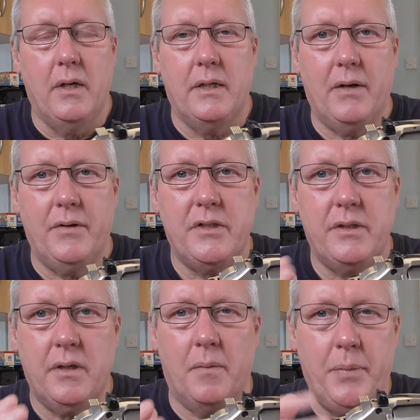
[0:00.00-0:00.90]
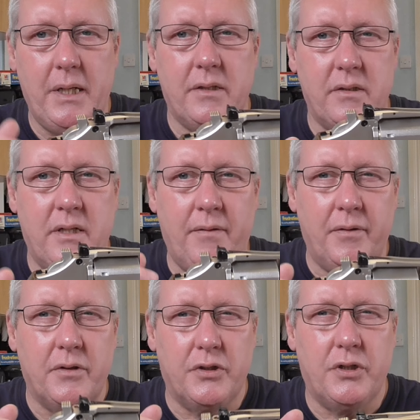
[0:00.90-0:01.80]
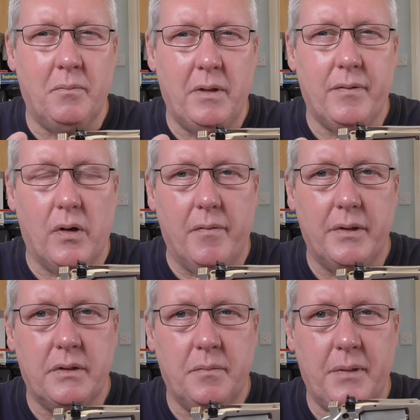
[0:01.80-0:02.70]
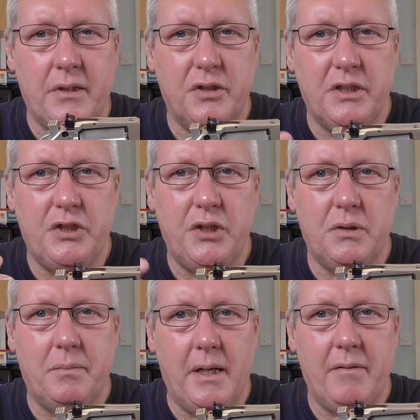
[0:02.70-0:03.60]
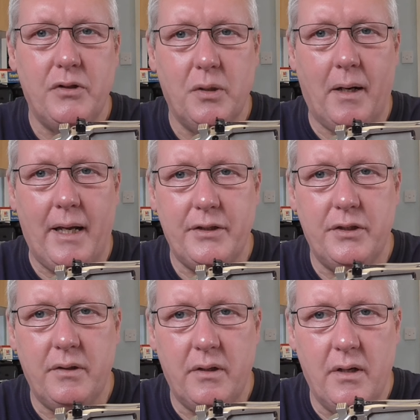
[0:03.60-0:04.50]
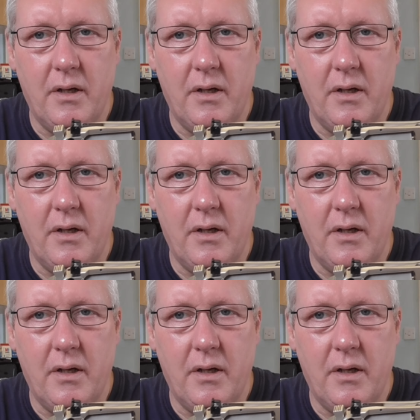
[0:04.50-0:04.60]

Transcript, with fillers: Now this is a bit different to some revolvers because it shoots better in double action.